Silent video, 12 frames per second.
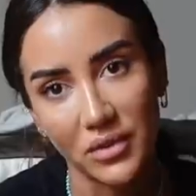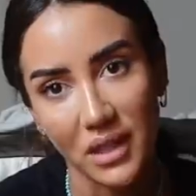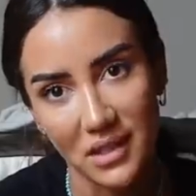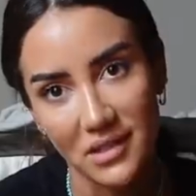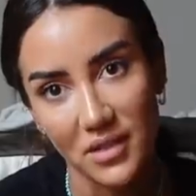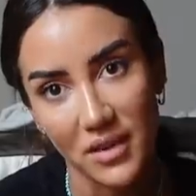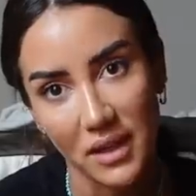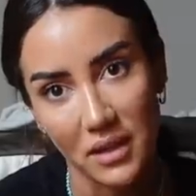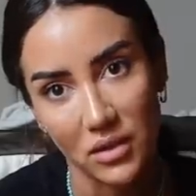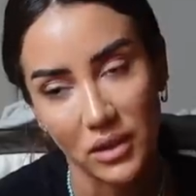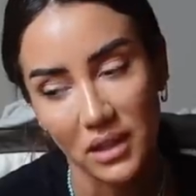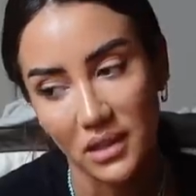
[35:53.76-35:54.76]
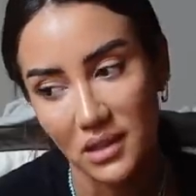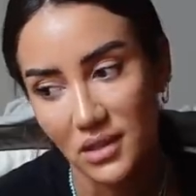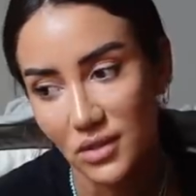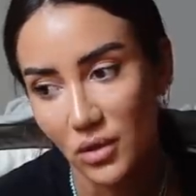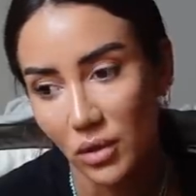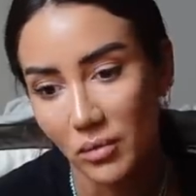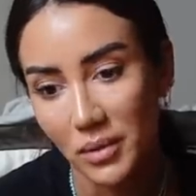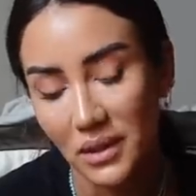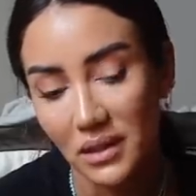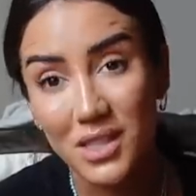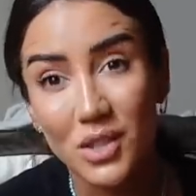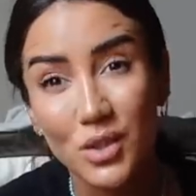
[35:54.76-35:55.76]
of things are very annoying that they stole,
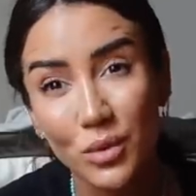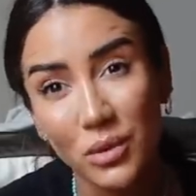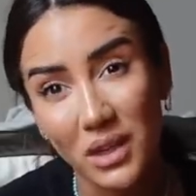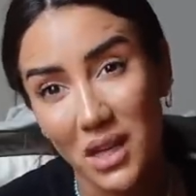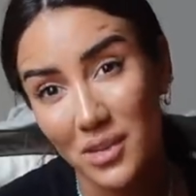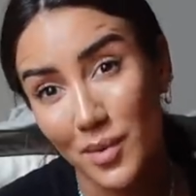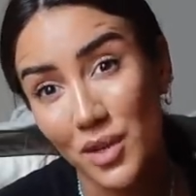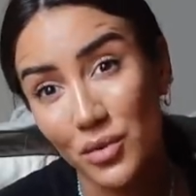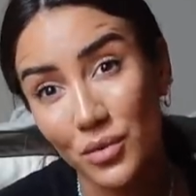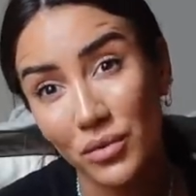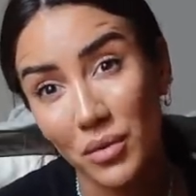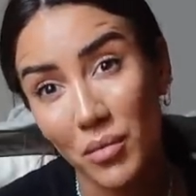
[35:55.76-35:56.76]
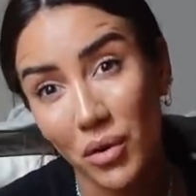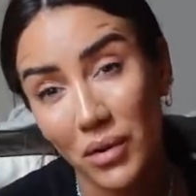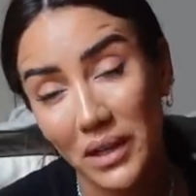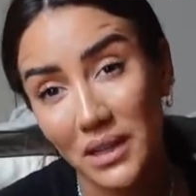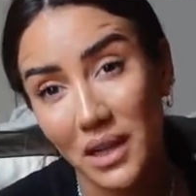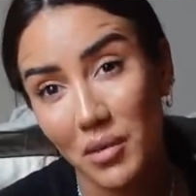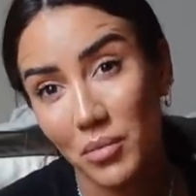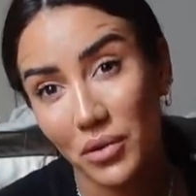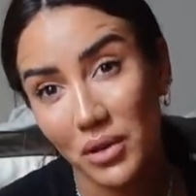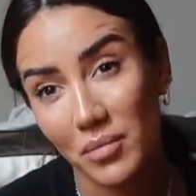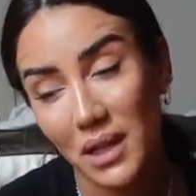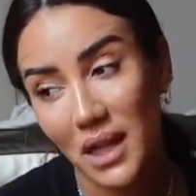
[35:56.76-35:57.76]
but my suitcase, my new Rimowa that I
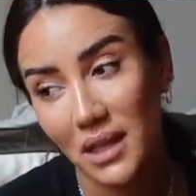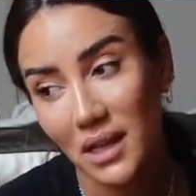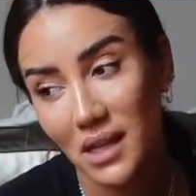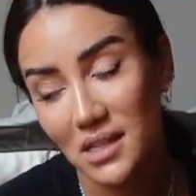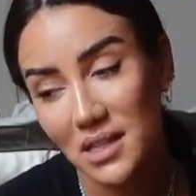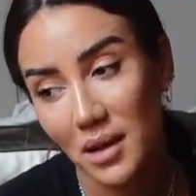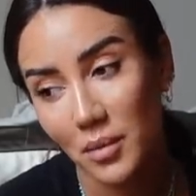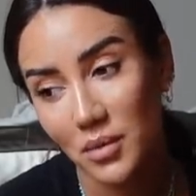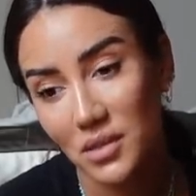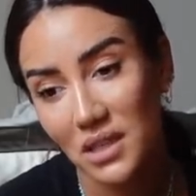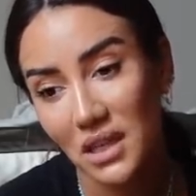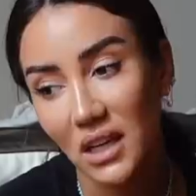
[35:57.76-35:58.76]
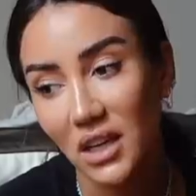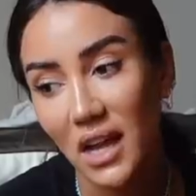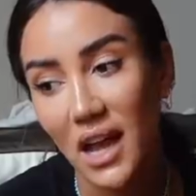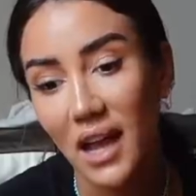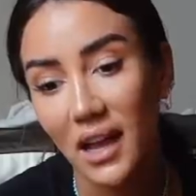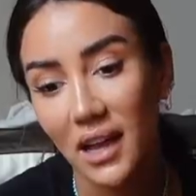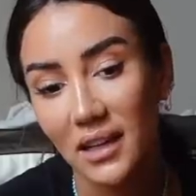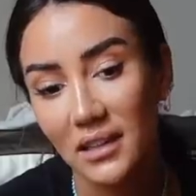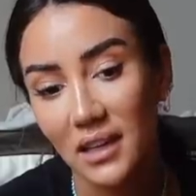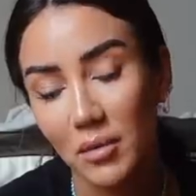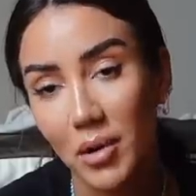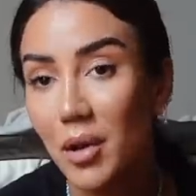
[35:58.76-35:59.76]
bought in Milan last time I was here,
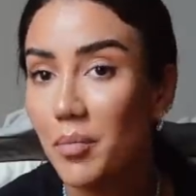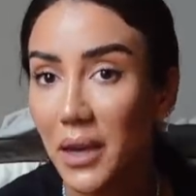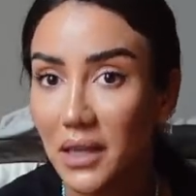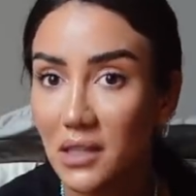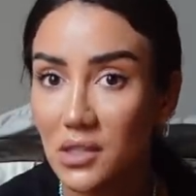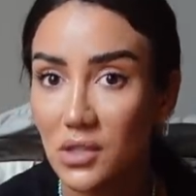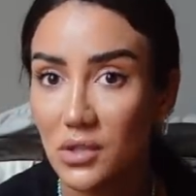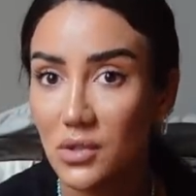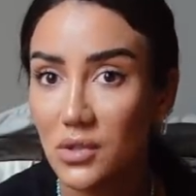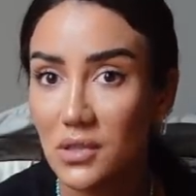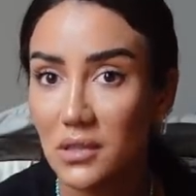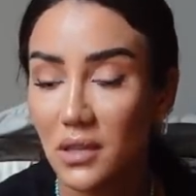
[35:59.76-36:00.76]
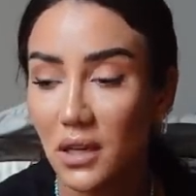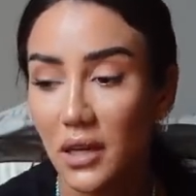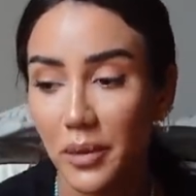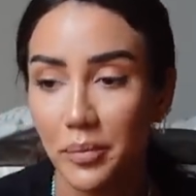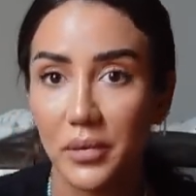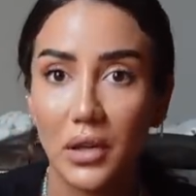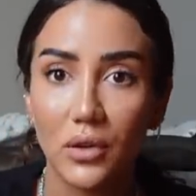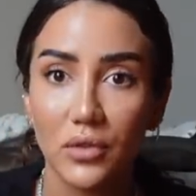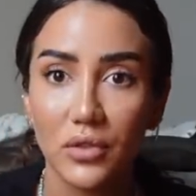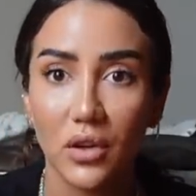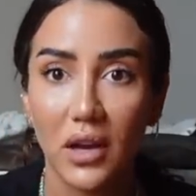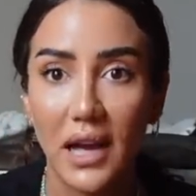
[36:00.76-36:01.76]
and my Pegasus Louis
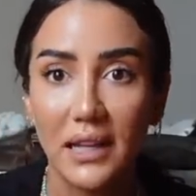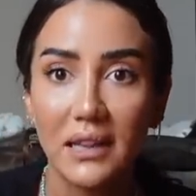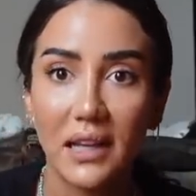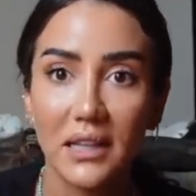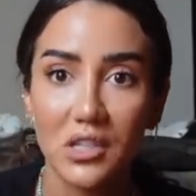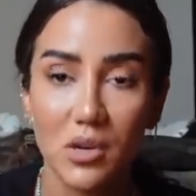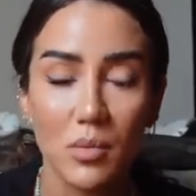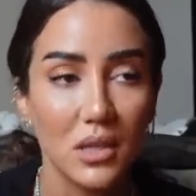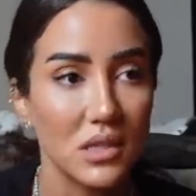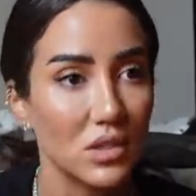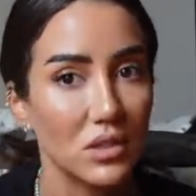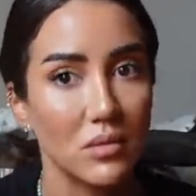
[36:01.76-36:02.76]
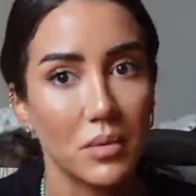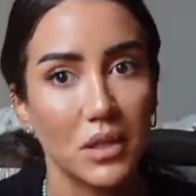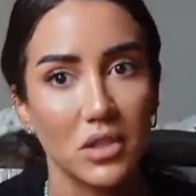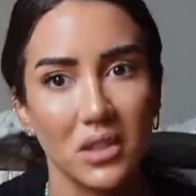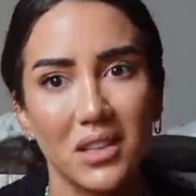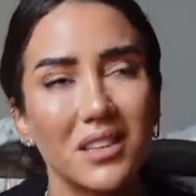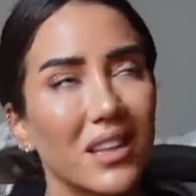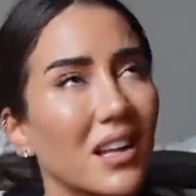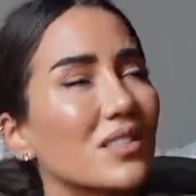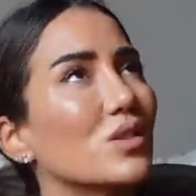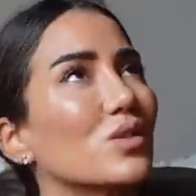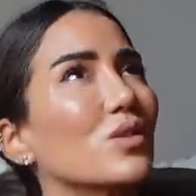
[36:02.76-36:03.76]
Vuitton hand luggage, I will insert a picture here. That's